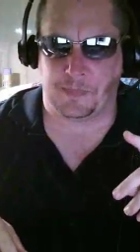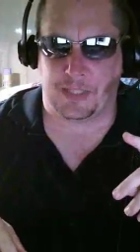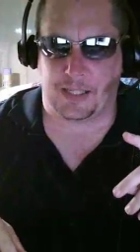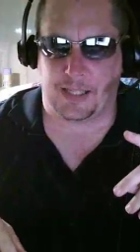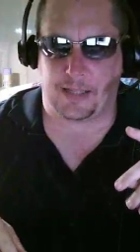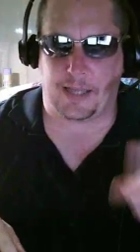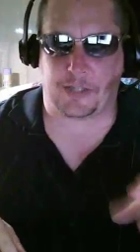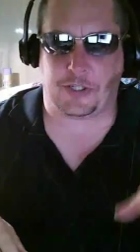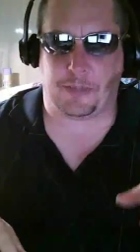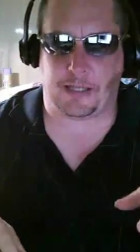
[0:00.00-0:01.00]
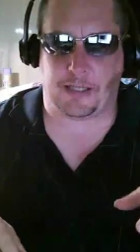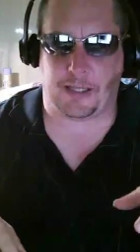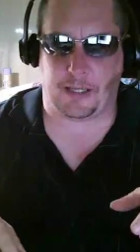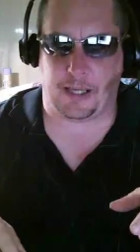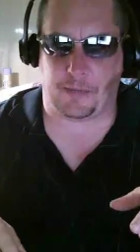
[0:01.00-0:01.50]
that texture pack
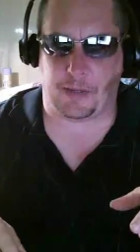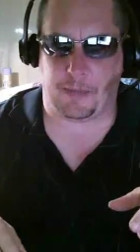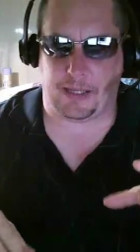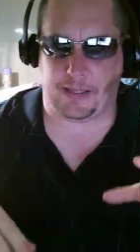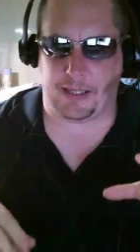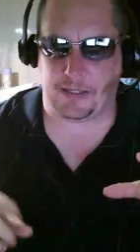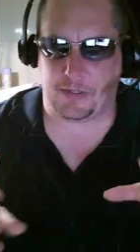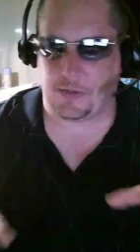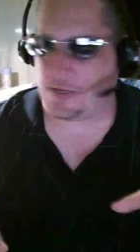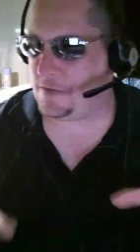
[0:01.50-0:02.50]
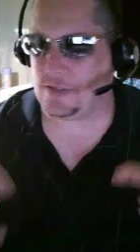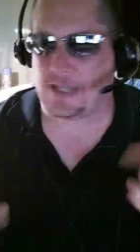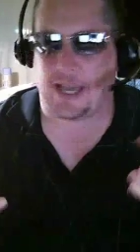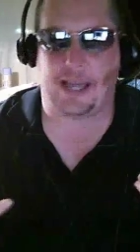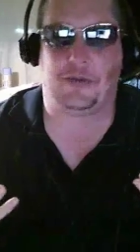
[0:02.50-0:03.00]
that he gave me made things so
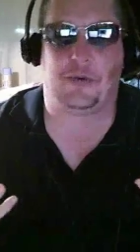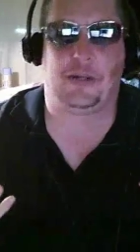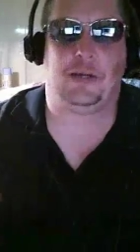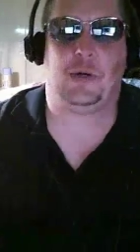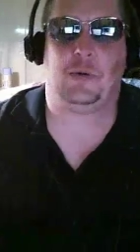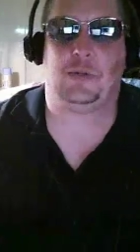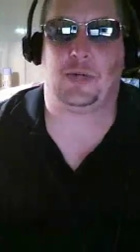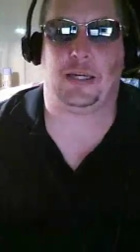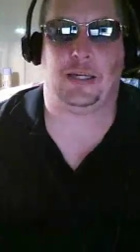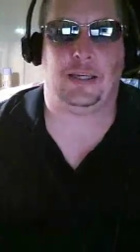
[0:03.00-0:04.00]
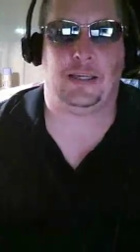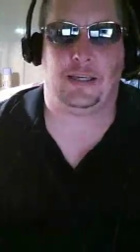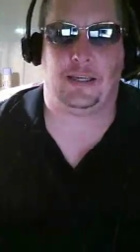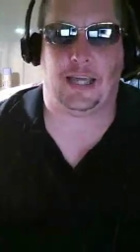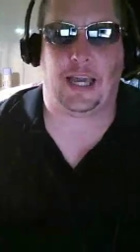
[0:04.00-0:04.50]
confusing. I had no idea what was what.
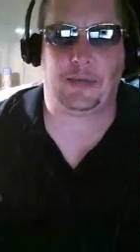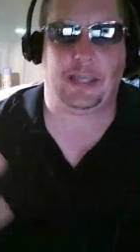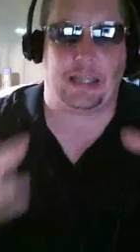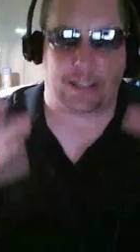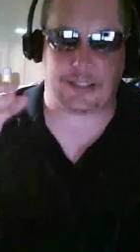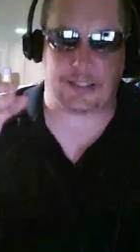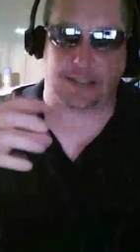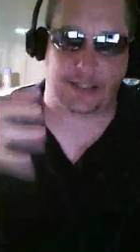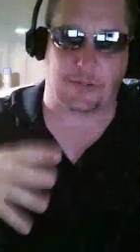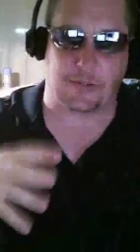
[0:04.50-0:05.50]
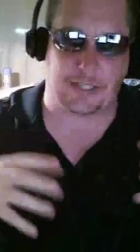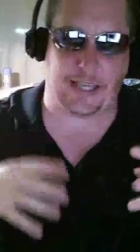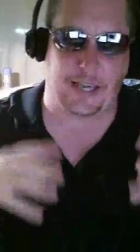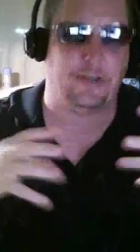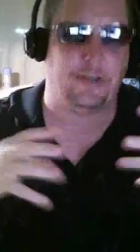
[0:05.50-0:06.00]
I mean, he had just literally
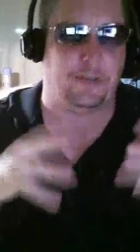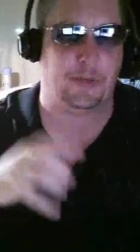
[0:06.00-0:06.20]
given it to me